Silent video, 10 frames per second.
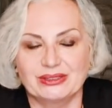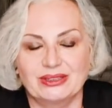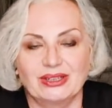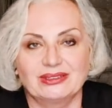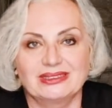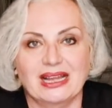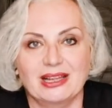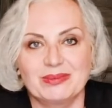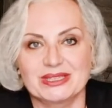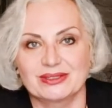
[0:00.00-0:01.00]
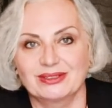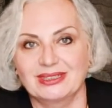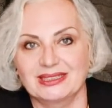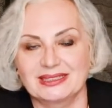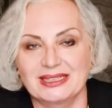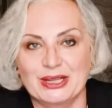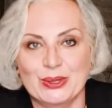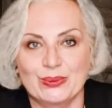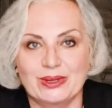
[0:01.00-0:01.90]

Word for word: The time is not as we